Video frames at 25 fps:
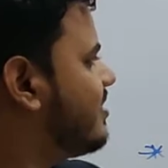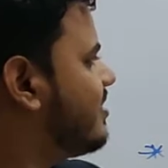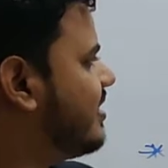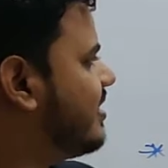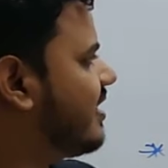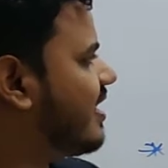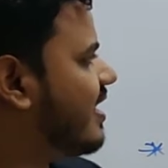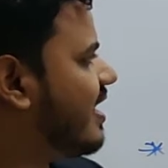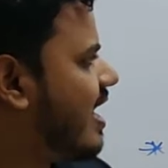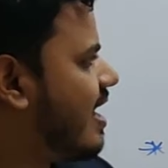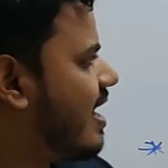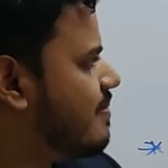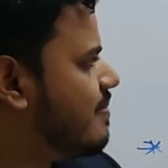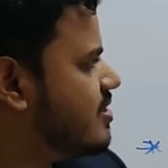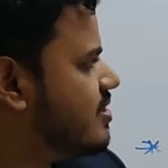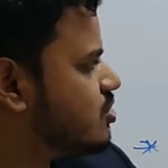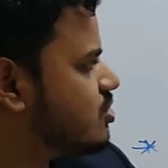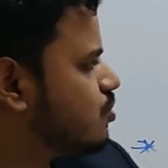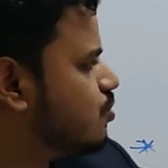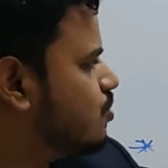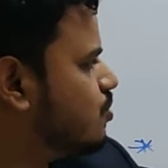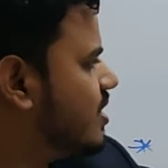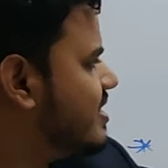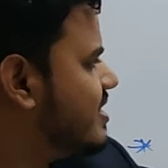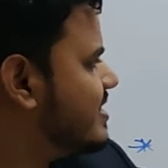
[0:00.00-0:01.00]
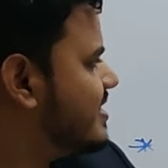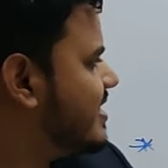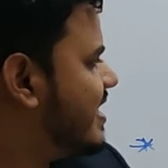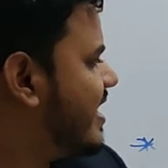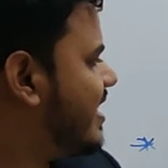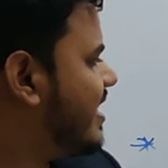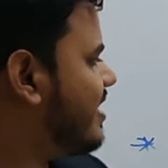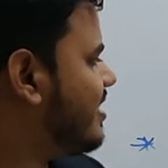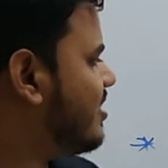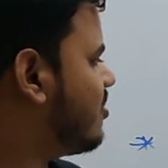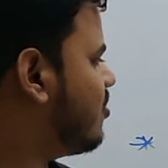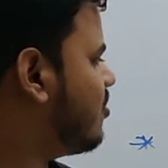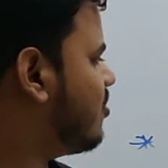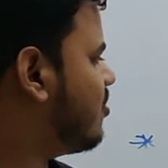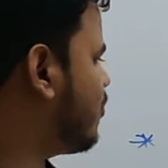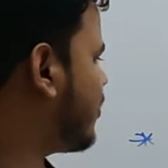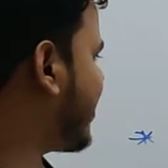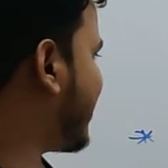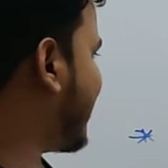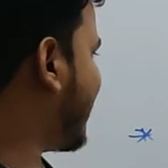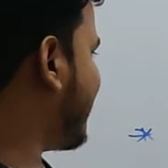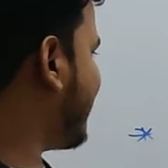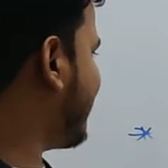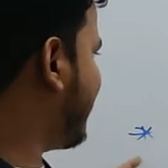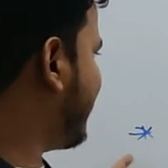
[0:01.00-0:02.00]
And Cramer's rule is there,
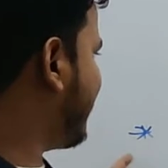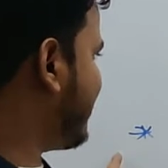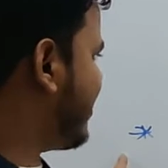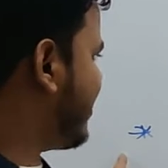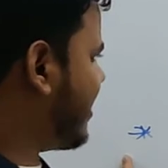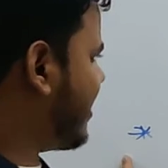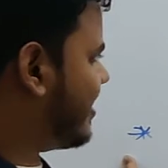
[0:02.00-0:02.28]
okay,